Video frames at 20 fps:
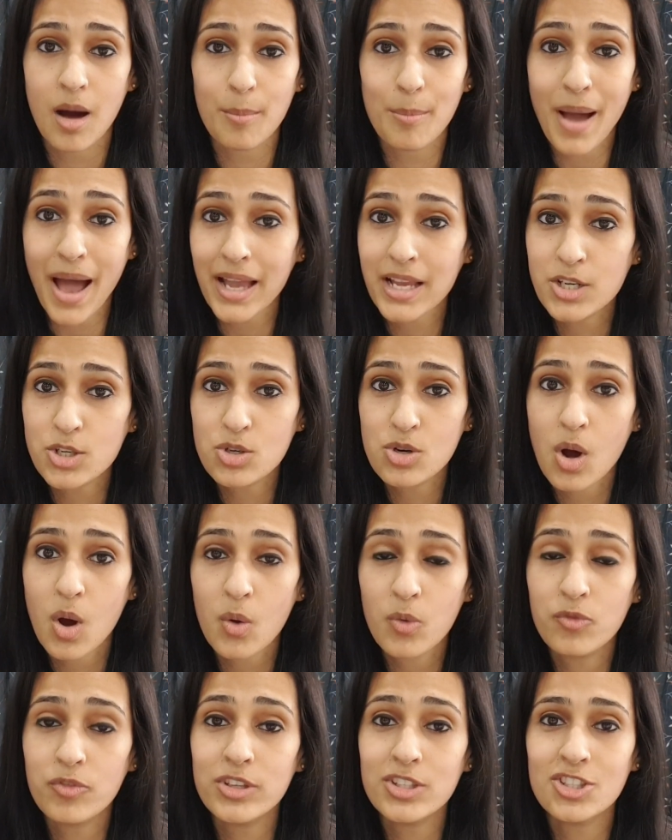
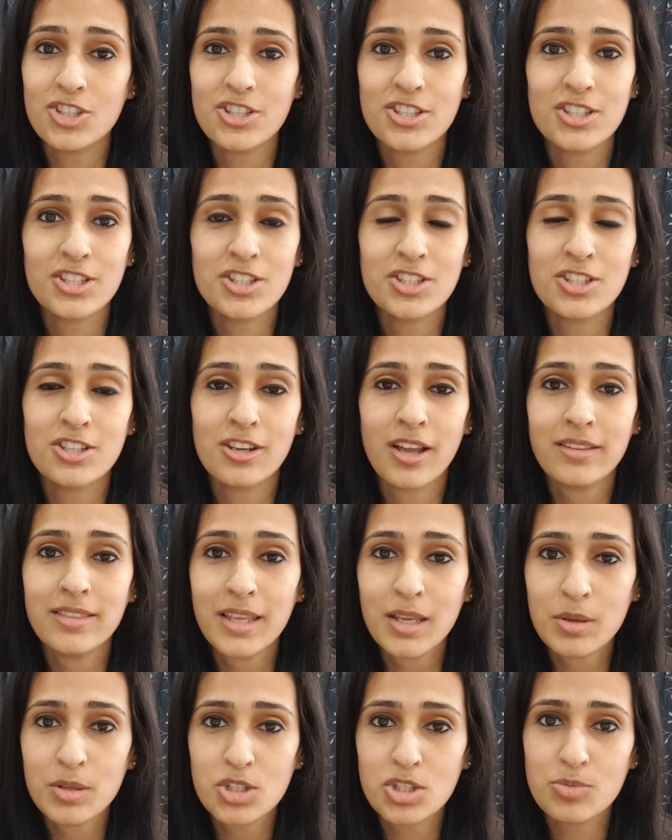backdrop, which is
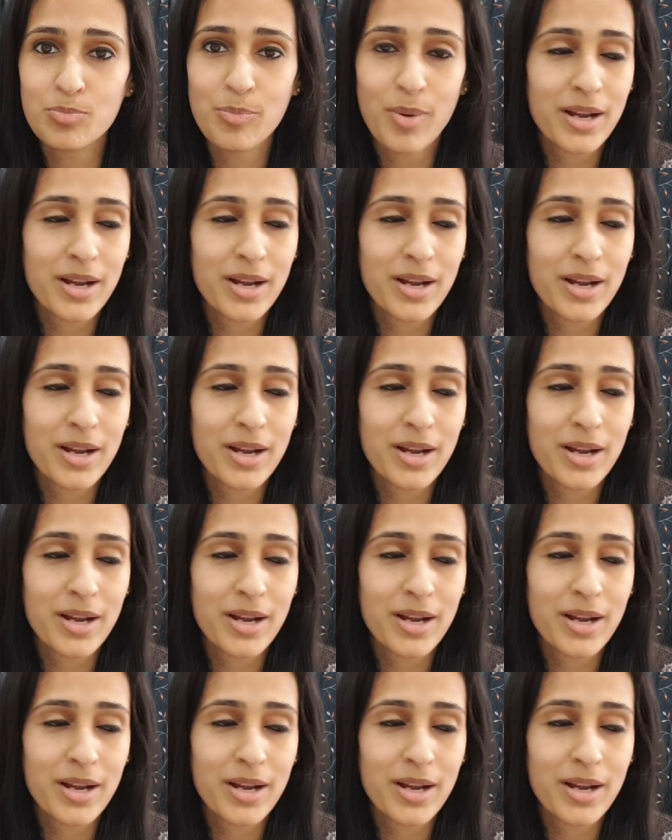nothing